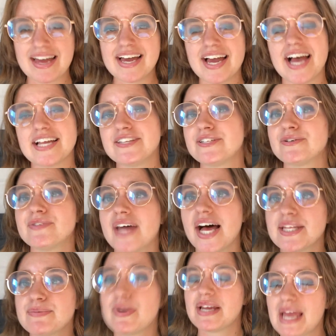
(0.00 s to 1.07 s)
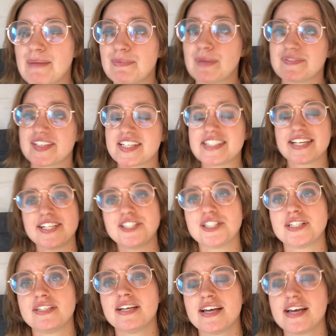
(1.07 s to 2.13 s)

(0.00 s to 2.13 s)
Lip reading: And so that's when I came to my realization